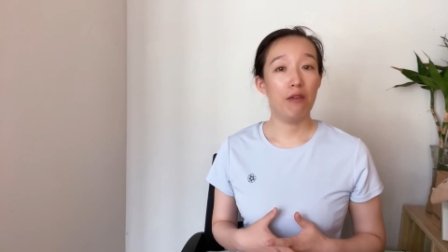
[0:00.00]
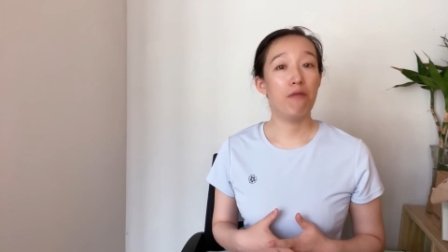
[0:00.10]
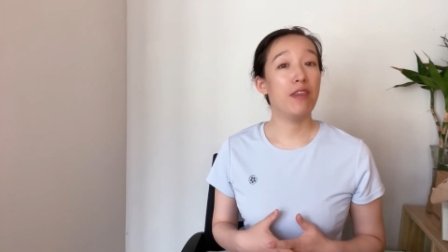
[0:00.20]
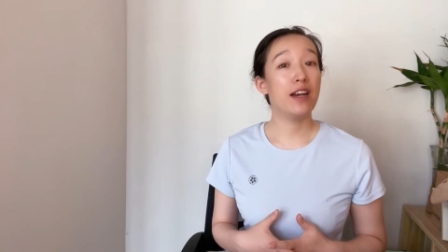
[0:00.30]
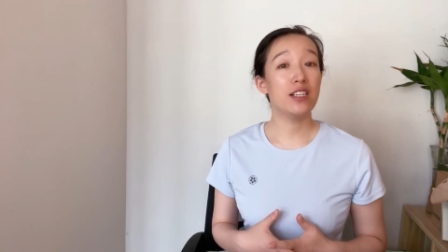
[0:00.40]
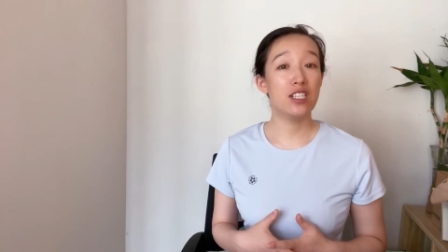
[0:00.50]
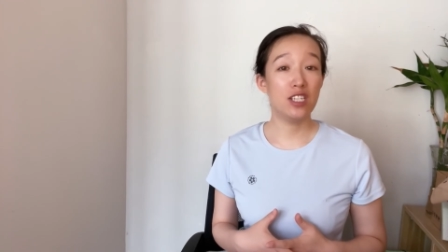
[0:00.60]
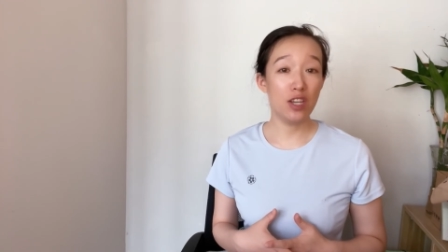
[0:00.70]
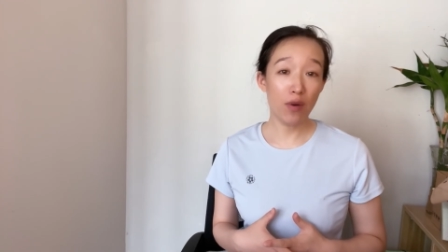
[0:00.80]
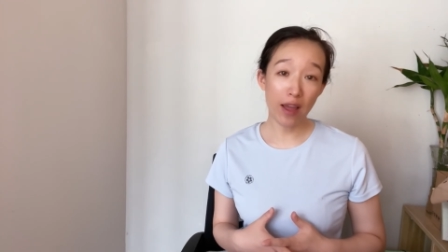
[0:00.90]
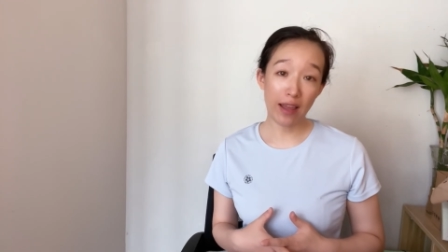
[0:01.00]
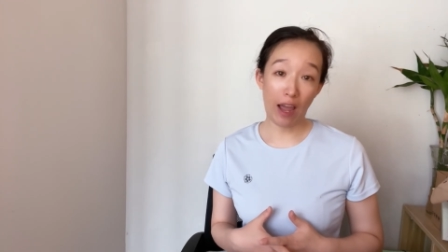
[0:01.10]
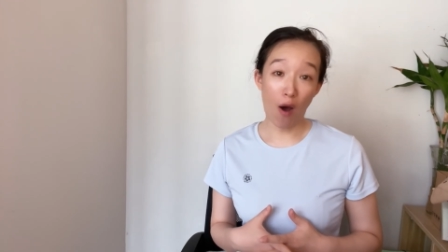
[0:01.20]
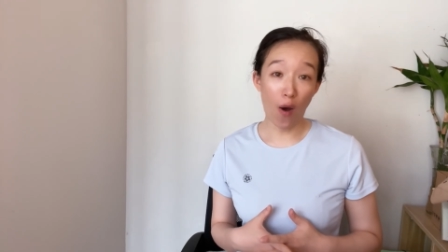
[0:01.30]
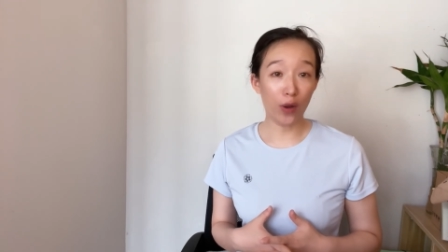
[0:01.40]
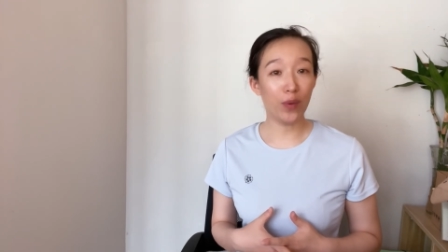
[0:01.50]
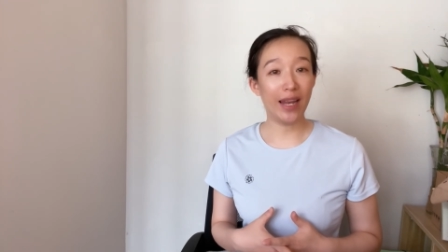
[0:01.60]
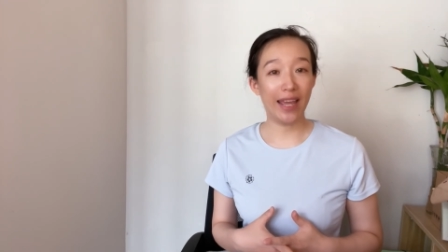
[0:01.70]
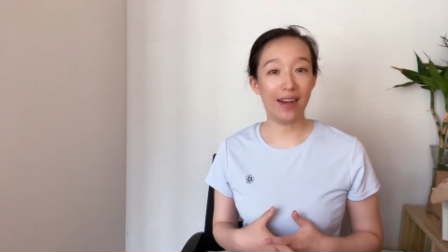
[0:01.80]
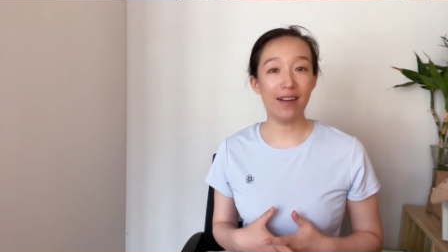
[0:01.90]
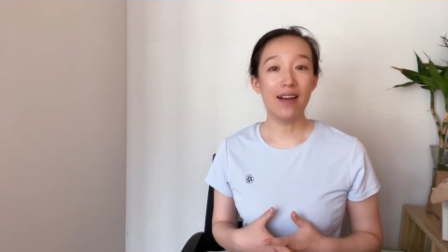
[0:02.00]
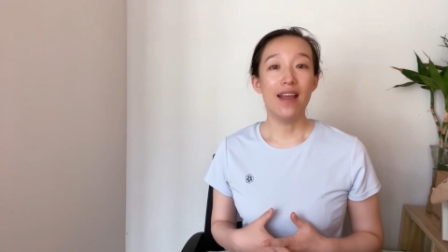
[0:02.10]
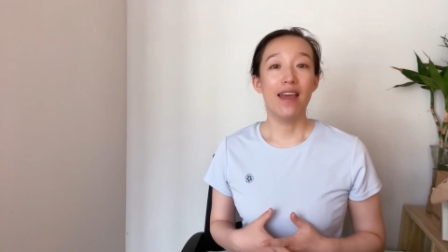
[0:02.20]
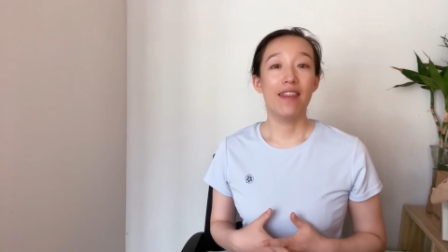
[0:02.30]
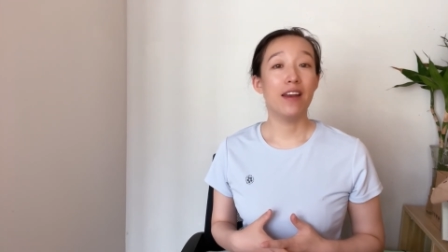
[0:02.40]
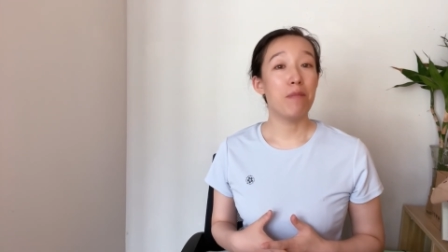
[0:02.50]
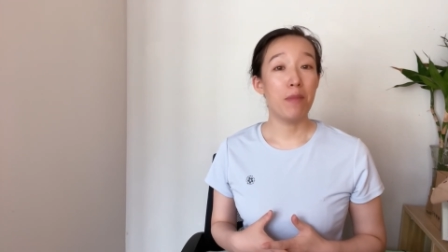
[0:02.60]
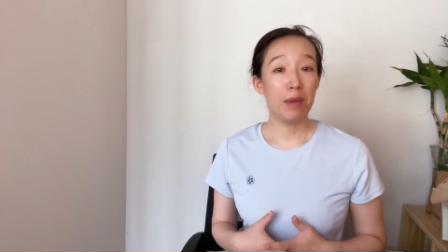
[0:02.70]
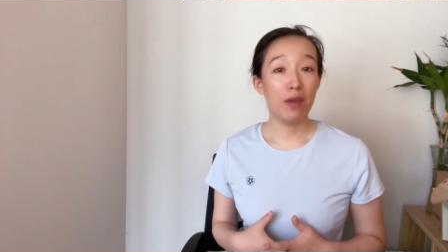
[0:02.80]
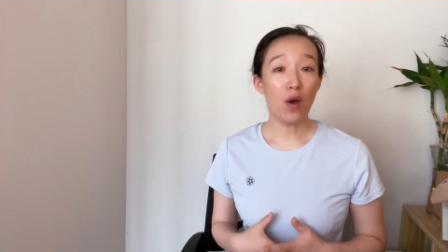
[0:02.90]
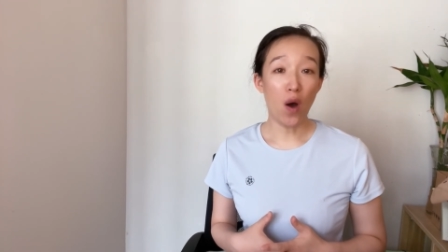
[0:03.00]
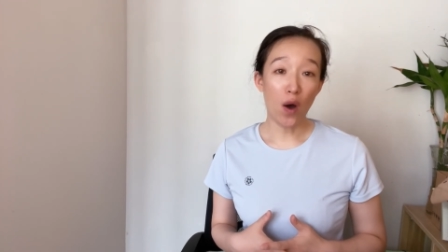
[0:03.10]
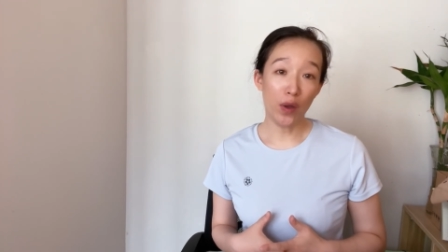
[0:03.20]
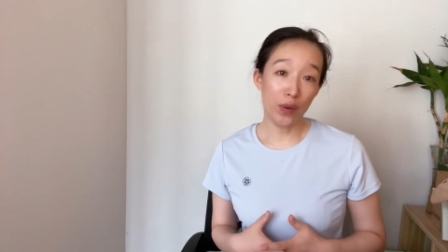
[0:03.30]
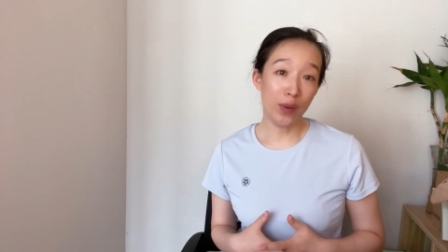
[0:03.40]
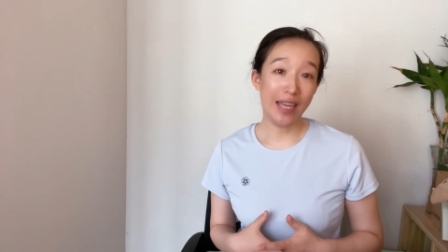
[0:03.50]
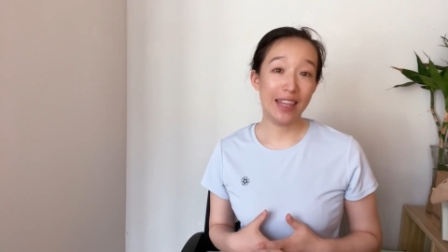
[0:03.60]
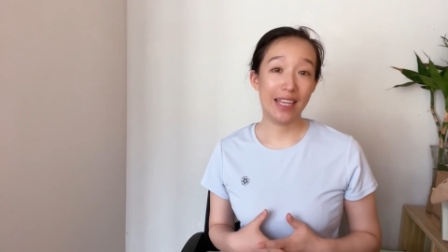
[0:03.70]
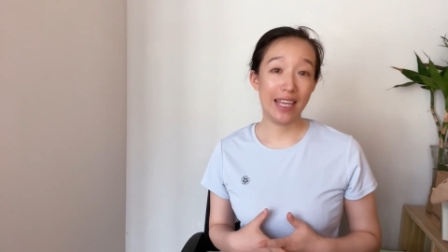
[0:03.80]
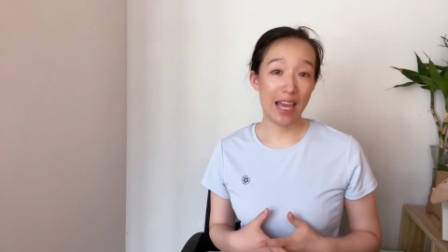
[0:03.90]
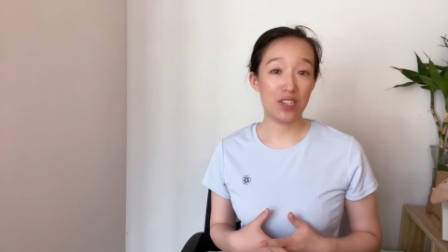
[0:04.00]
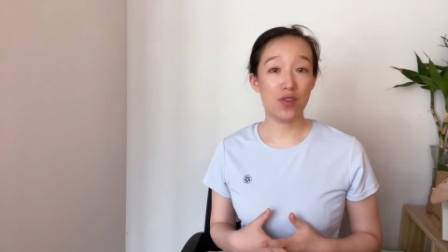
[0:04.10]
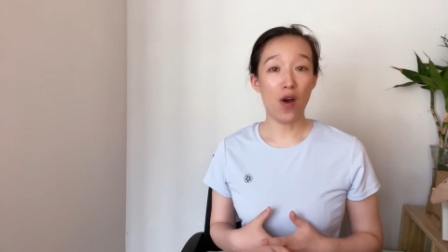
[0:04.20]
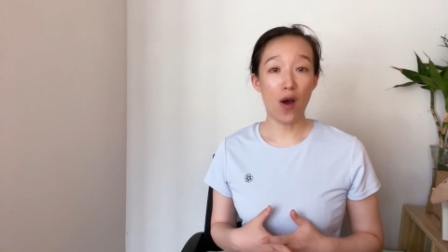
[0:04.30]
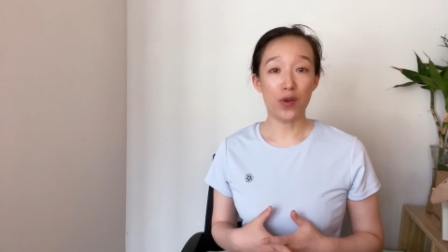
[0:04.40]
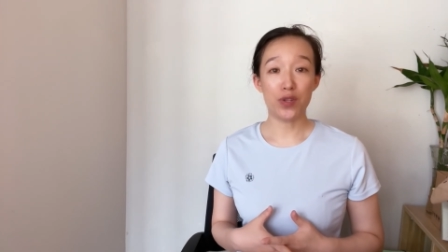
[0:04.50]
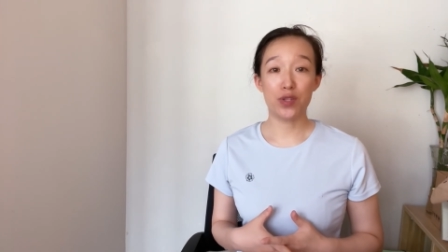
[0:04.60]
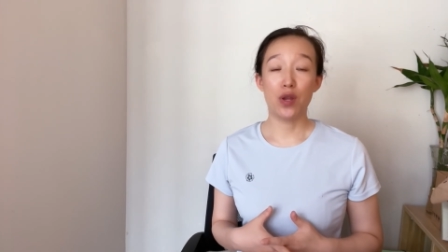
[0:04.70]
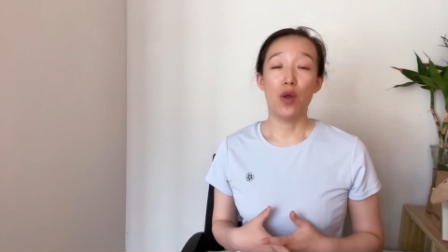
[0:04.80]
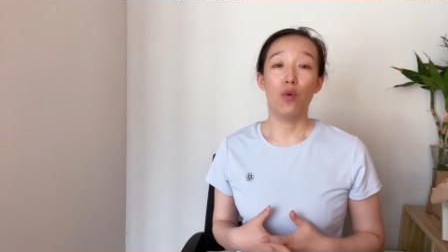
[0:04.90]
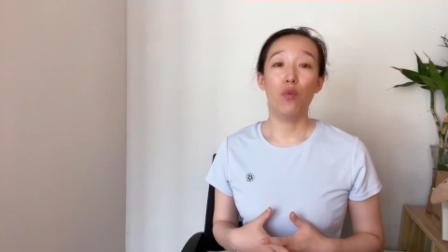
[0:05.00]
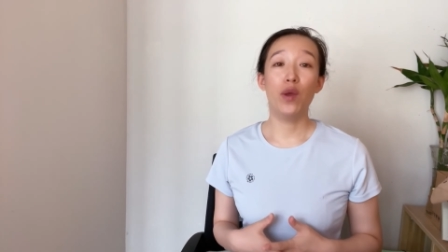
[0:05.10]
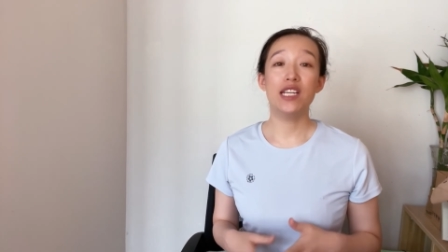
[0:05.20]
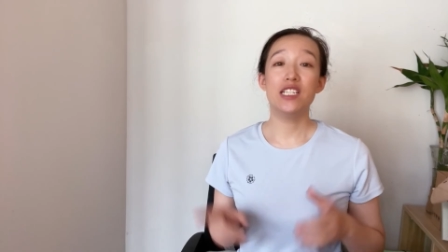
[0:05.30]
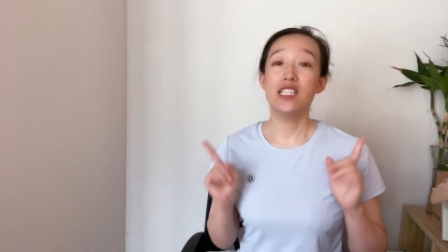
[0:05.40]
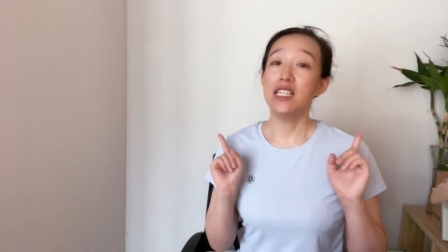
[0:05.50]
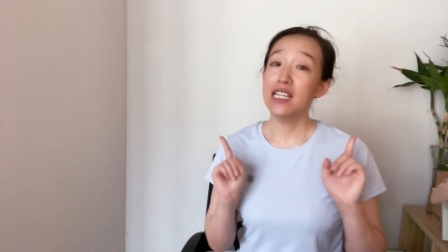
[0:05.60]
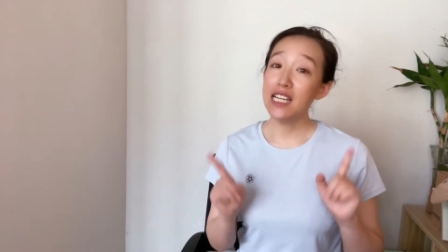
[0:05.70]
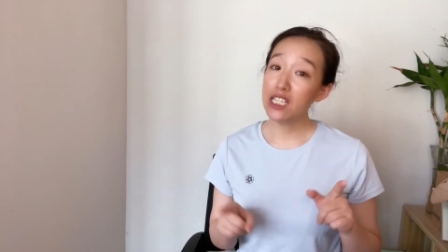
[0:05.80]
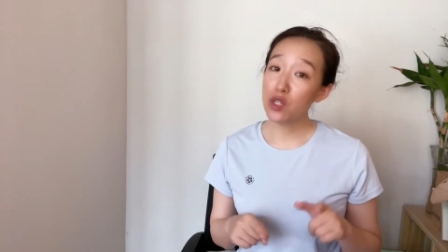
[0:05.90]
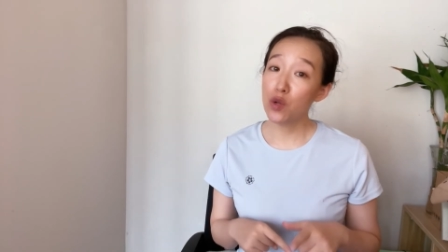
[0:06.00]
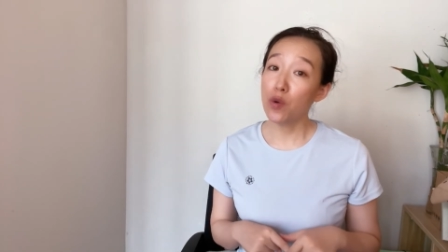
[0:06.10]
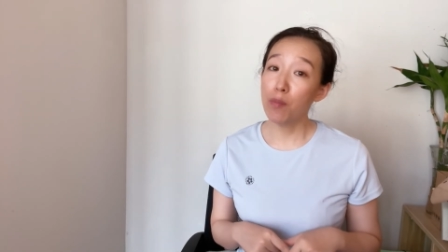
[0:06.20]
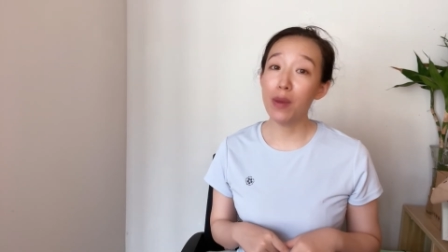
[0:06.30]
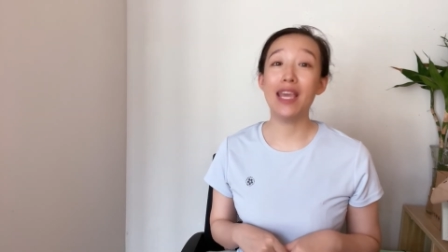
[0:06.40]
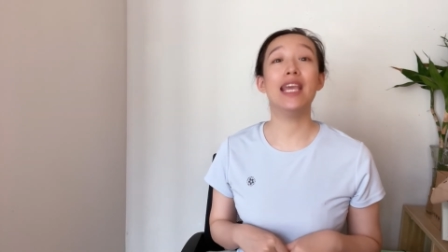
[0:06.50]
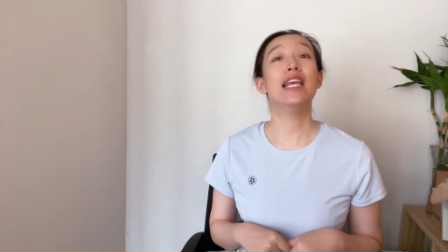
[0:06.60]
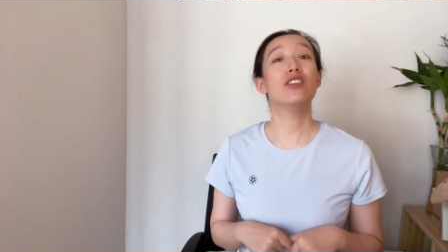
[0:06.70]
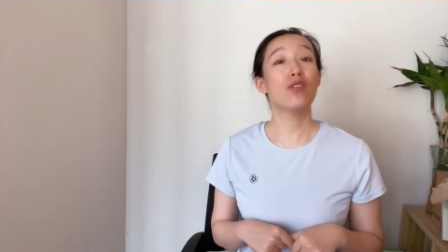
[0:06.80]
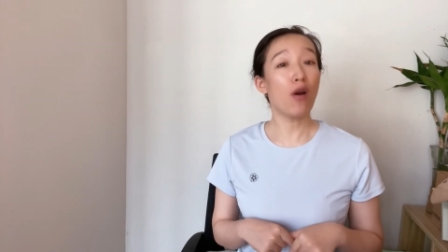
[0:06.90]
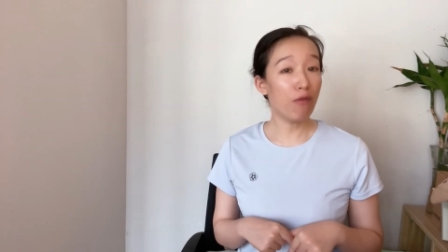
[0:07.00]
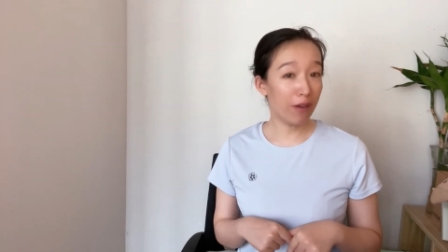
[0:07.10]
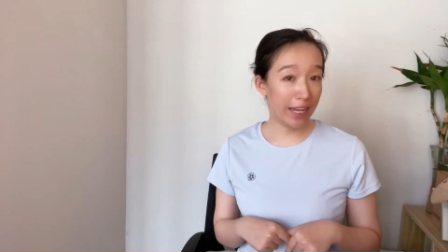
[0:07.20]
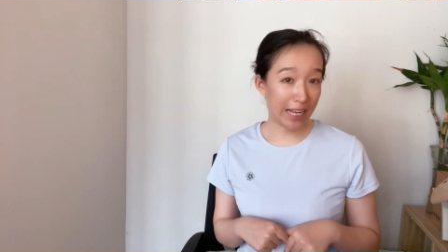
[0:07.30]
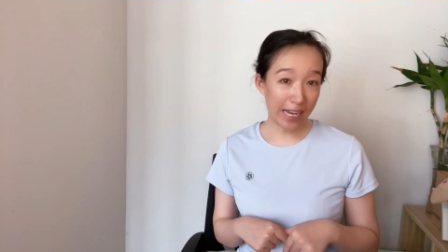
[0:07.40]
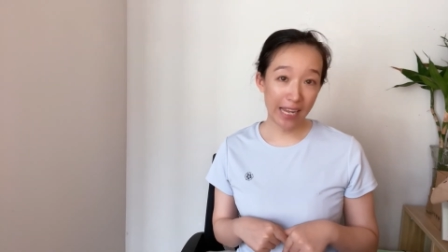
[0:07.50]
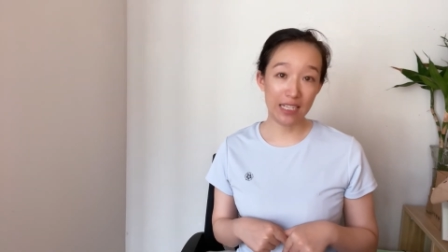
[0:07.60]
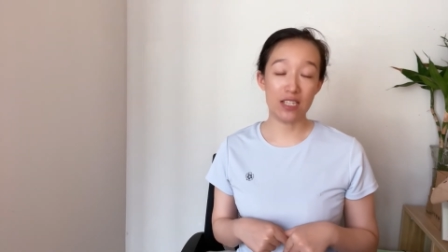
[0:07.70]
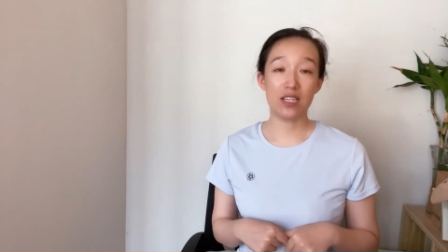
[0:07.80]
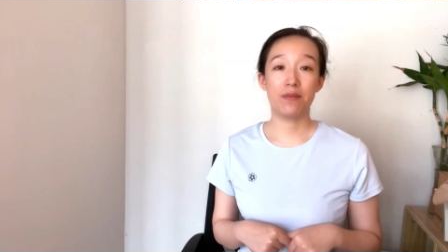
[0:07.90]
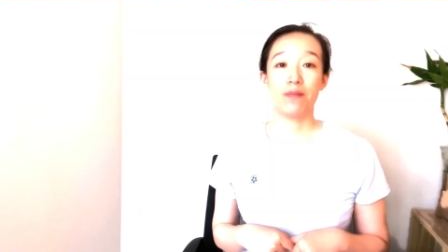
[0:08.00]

If there is still an oil layer, there may be oil in the gas hose, which needs to be thoroughly cleaned.